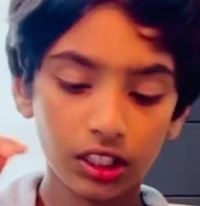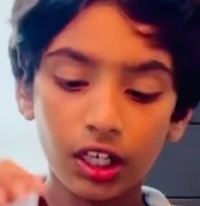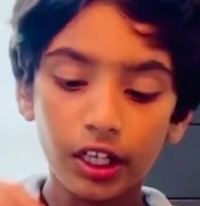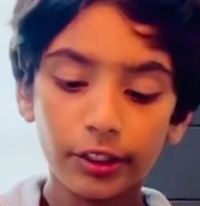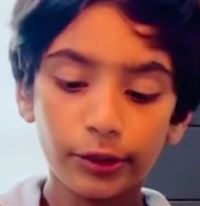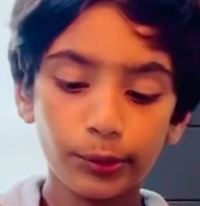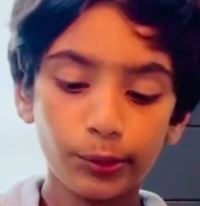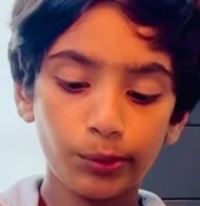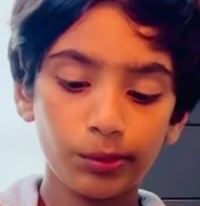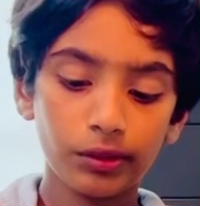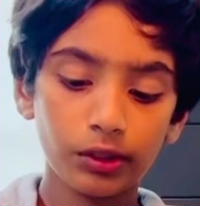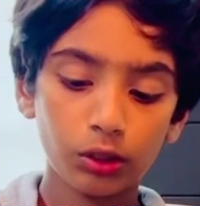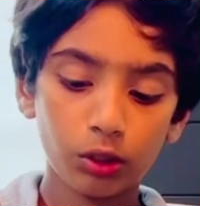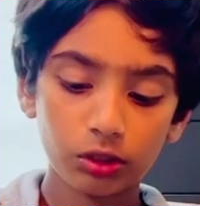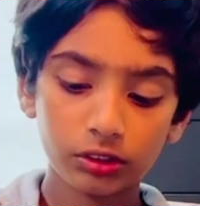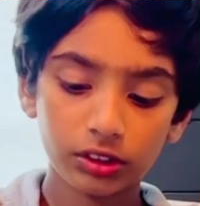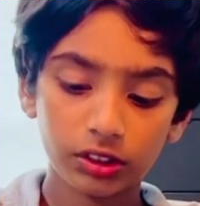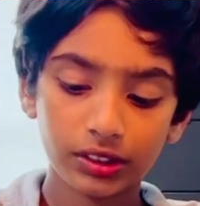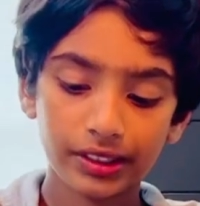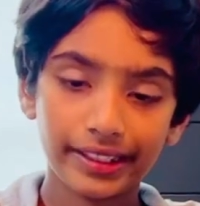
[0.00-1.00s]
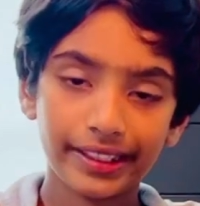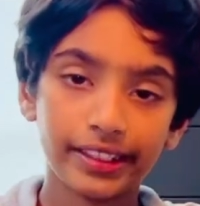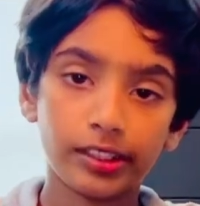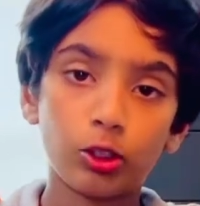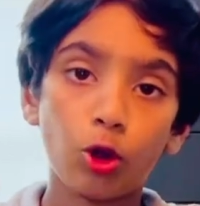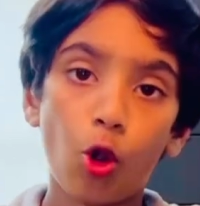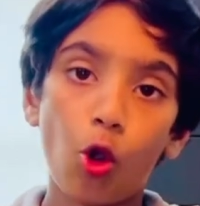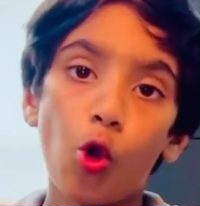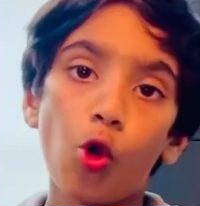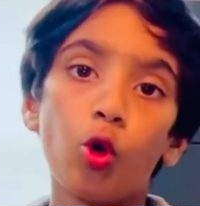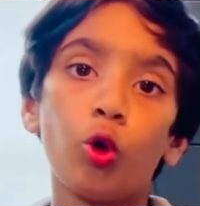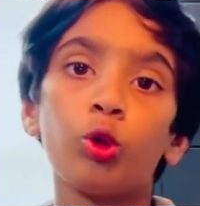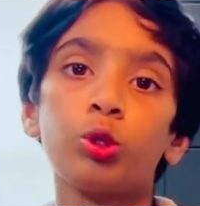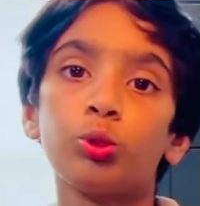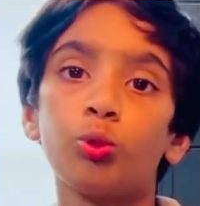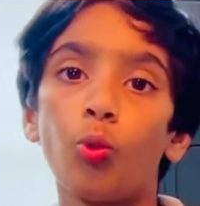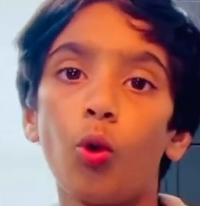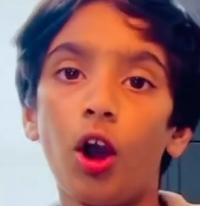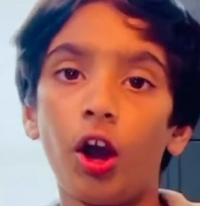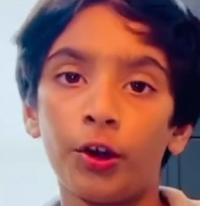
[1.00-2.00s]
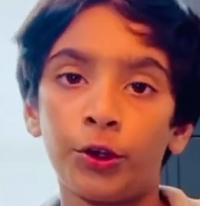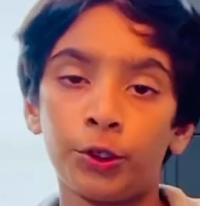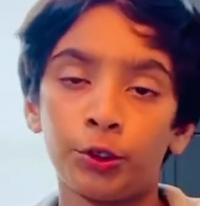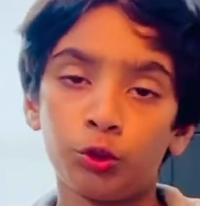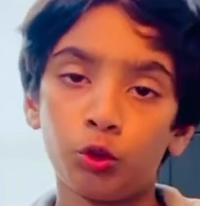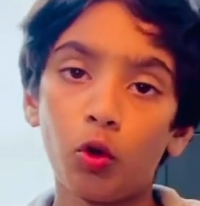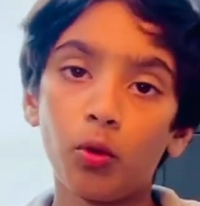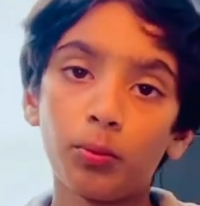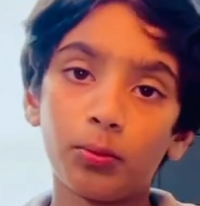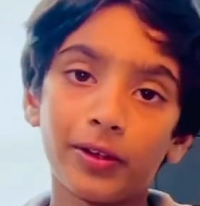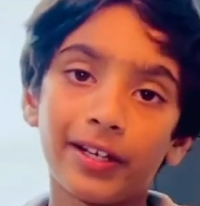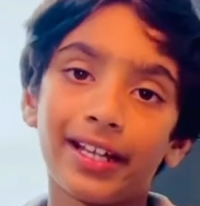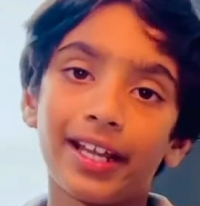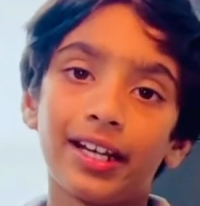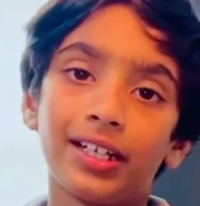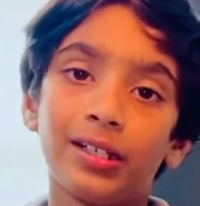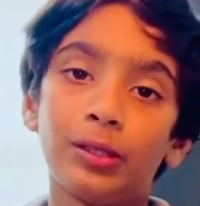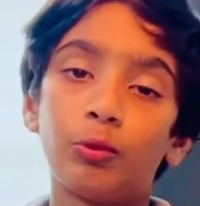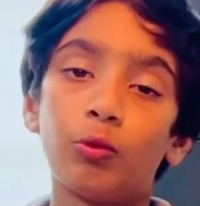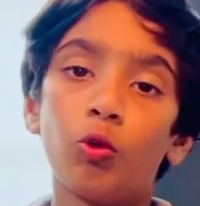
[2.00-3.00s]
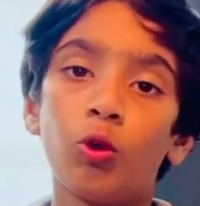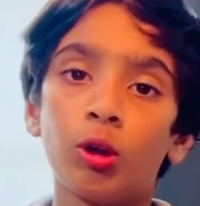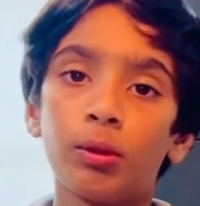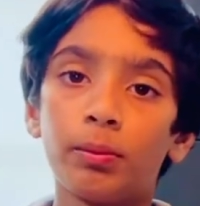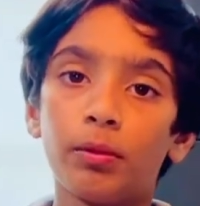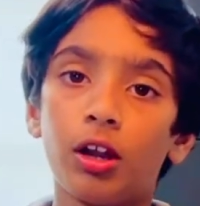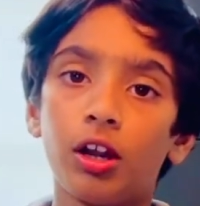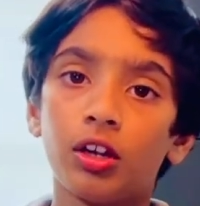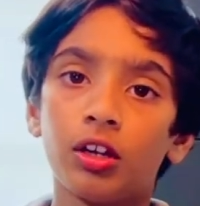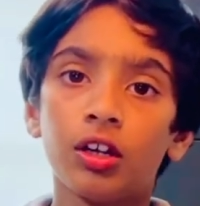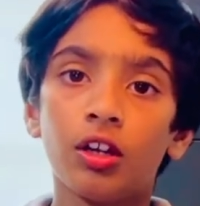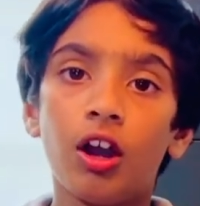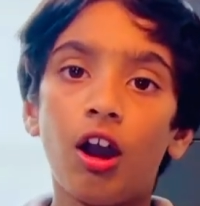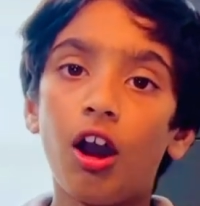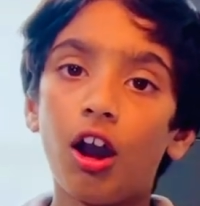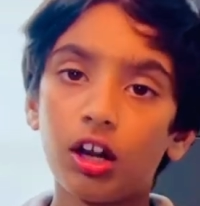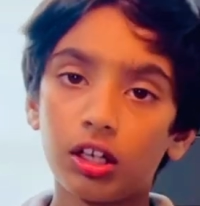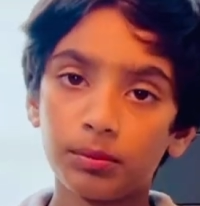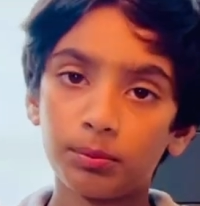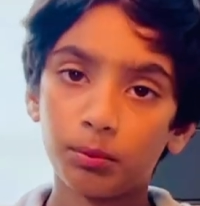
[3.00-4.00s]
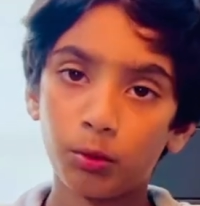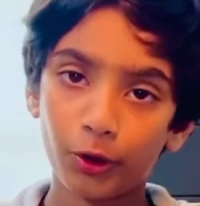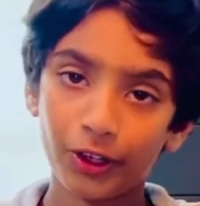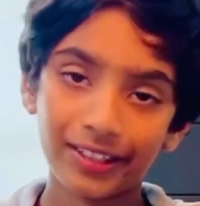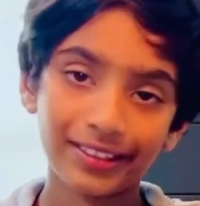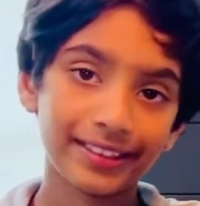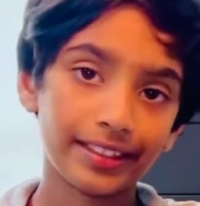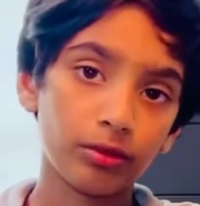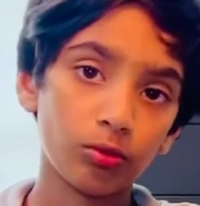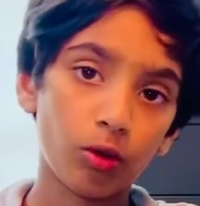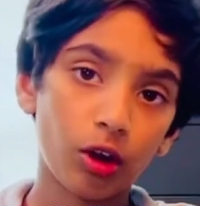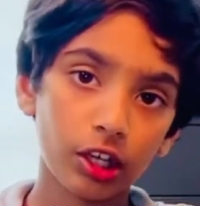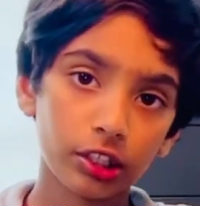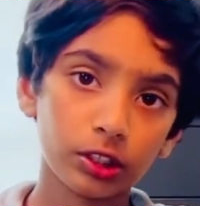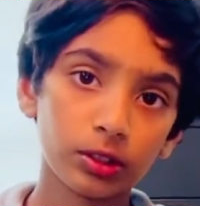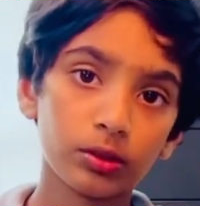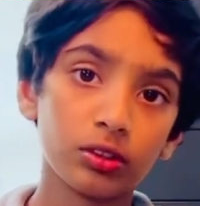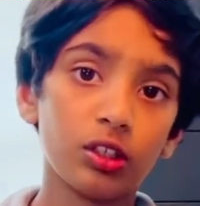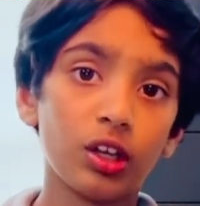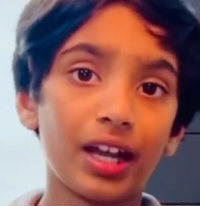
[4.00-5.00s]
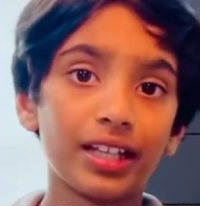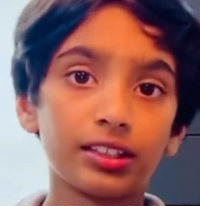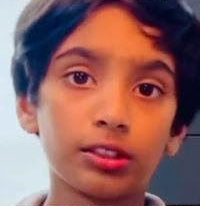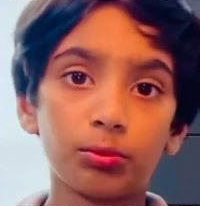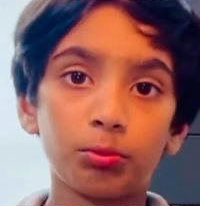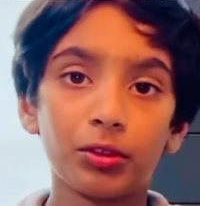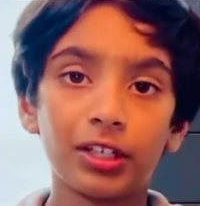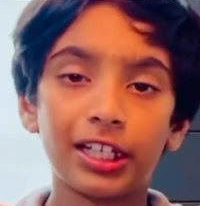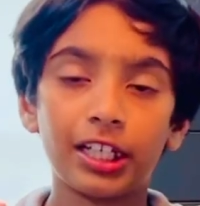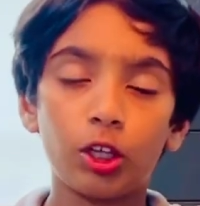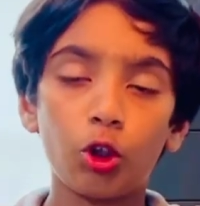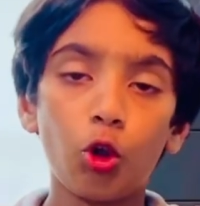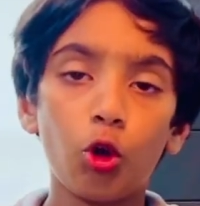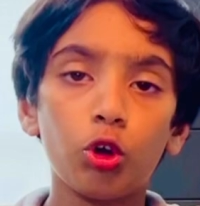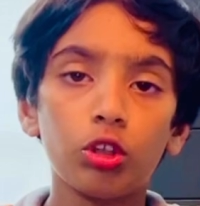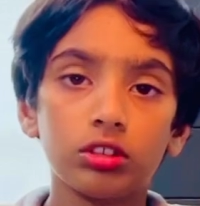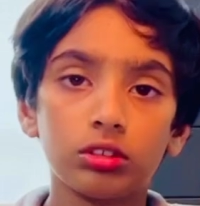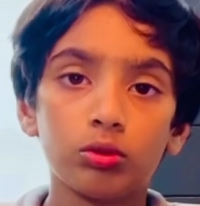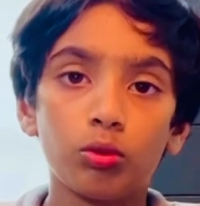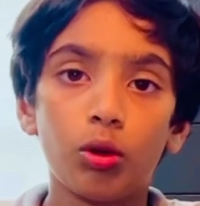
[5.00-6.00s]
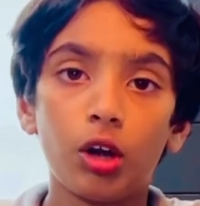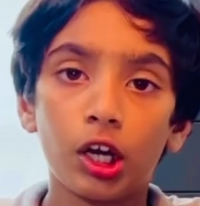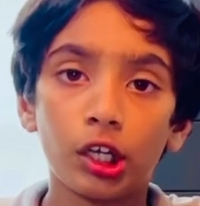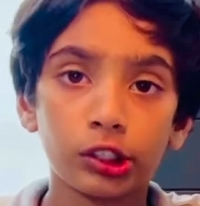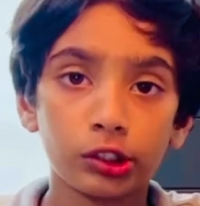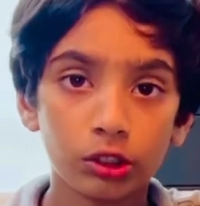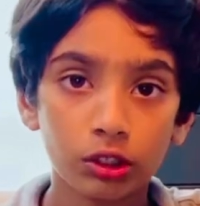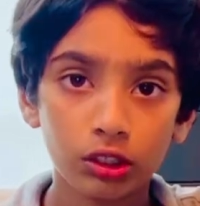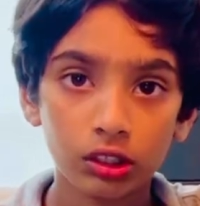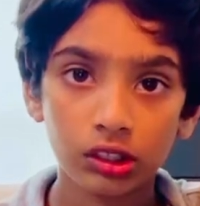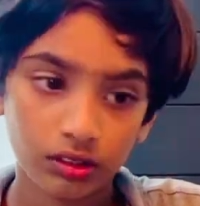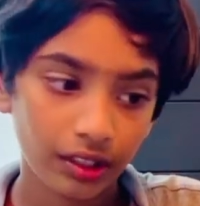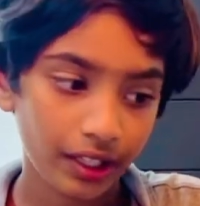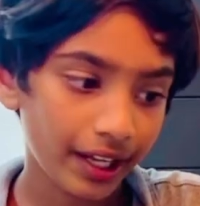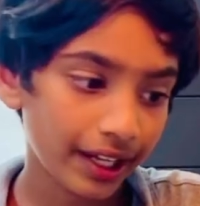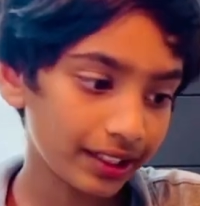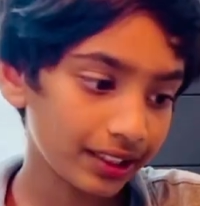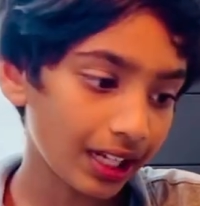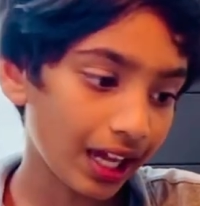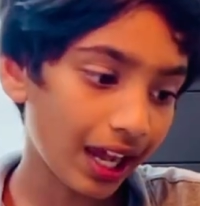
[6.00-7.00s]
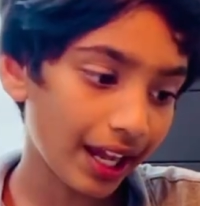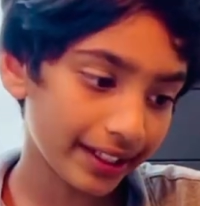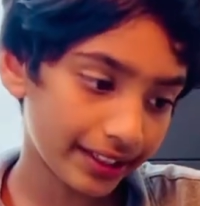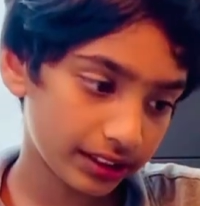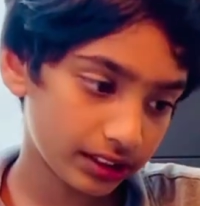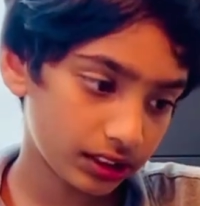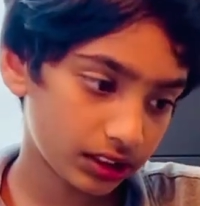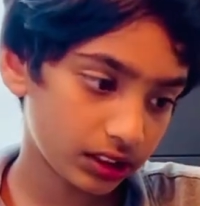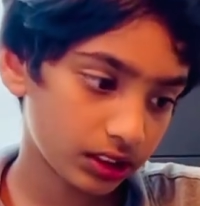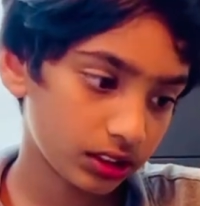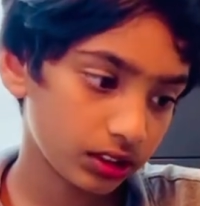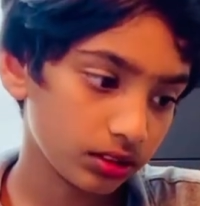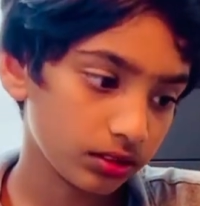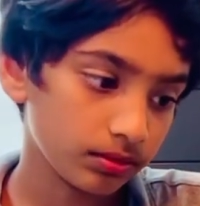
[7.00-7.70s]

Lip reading: You will also need cold water. Don't bring any warm or hot boiling water. You have to bring cold water and ice.